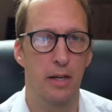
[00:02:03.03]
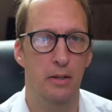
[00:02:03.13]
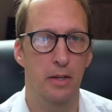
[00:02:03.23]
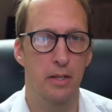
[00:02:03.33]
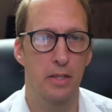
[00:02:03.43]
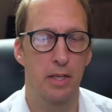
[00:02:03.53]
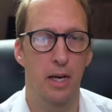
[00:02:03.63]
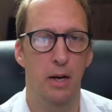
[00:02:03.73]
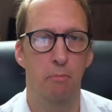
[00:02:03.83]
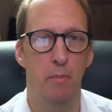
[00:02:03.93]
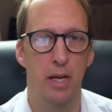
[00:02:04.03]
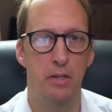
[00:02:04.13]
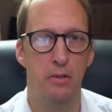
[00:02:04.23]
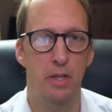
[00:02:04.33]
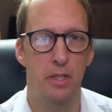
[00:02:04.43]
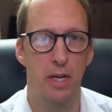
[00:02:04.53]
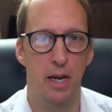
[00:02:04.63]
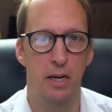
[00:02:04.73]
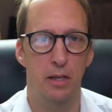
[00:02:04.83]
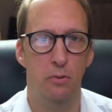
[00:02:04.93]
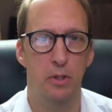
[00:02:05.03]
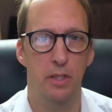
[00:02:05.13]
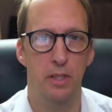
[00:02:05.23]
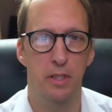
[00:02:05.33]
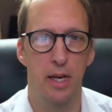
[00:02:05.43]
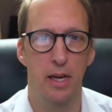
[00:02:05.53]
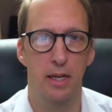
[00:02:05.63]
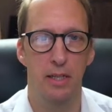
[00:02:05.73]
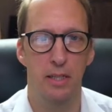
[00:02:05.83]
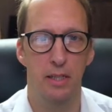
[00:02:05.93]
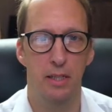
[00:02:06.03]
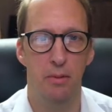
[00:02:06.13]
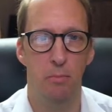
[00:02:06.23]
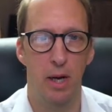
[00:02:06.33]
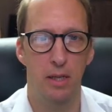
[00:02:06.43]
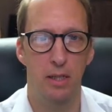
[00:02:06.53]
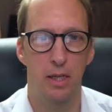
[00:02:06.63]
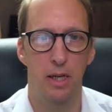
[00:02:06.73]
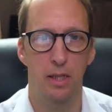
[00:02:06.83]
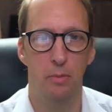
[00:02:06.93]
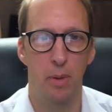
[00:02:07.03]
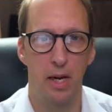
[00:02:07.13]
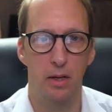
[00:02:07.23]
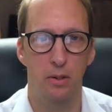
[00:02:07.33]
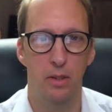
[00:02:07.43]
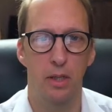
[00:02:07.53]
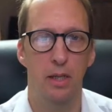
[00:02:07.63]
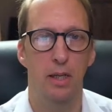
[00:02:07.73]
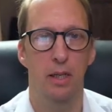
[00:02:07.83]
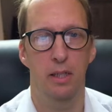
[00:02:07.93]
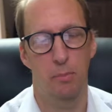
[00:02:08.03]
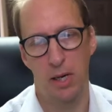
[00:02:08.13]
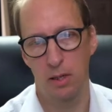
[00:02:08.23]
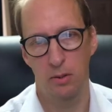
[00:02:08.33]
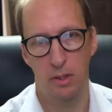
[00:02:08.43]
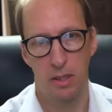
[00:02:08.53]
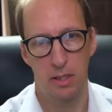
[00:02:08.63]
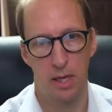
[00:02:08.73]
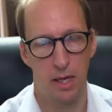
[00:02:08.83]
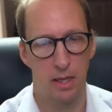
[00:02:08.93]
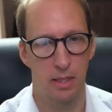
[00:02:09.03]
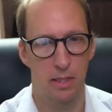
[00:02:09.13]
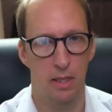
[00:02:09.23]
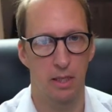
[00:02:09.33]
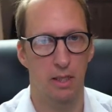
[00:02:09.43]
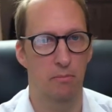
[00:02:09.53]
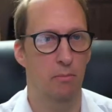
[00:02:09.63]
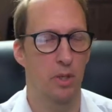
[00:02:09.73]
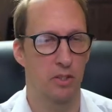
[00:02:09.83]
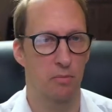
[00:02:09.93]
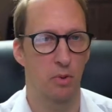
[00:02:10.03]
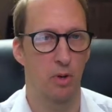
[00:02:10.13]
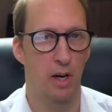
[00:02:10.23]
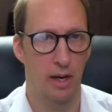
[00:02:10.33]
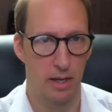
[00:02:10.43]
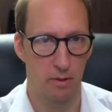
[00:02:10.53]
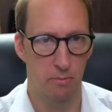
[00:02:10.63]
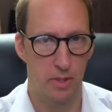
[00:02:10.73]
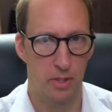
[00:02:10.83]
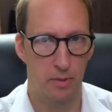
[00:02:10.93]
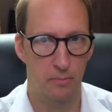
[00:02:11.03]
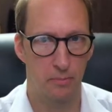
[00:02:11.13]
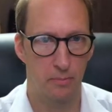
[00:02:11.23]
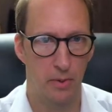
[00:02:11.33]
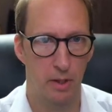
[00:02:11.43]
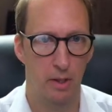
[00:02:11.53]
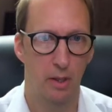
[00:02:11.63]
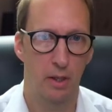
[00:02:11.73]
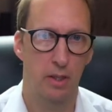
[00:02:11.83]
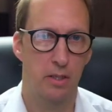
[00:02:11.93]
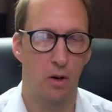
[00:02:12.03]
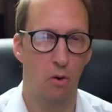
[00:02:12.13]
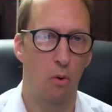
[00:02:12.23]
going to see a menu container which contains the button and the panel contains multiple items. So